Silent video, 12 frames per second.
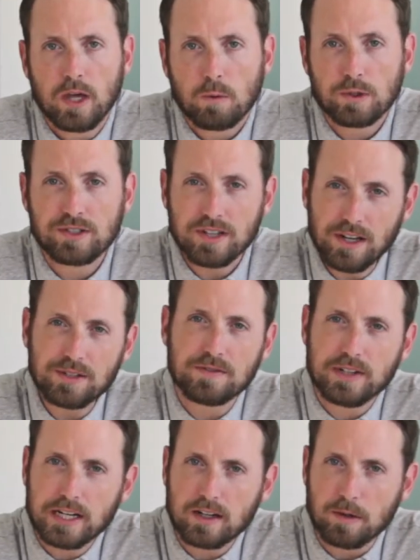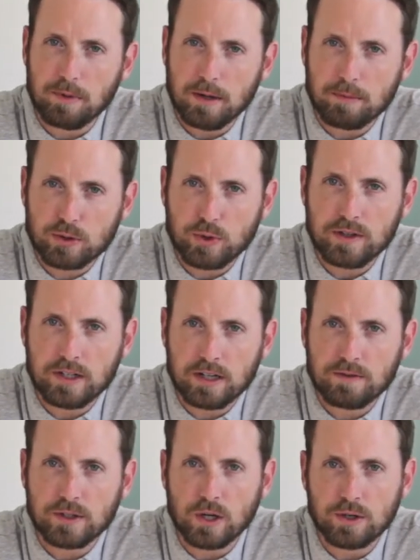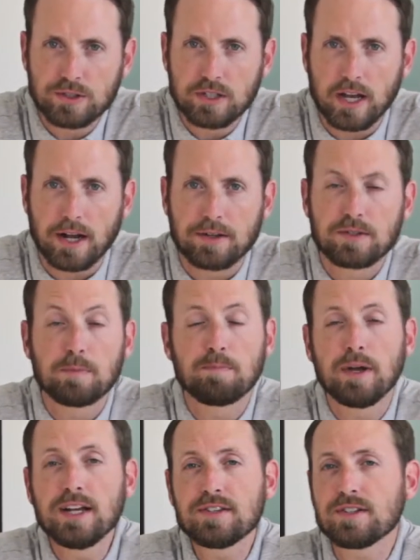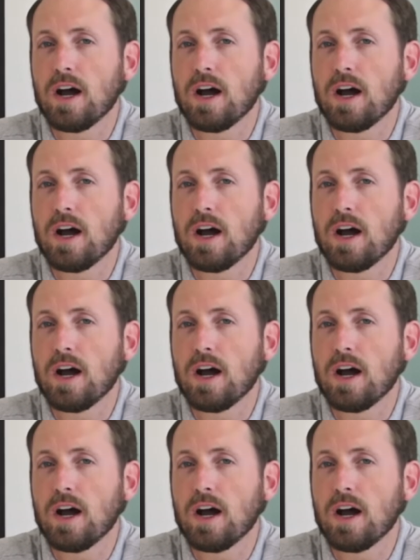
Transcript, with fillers: which does vary a bit between the different O T As based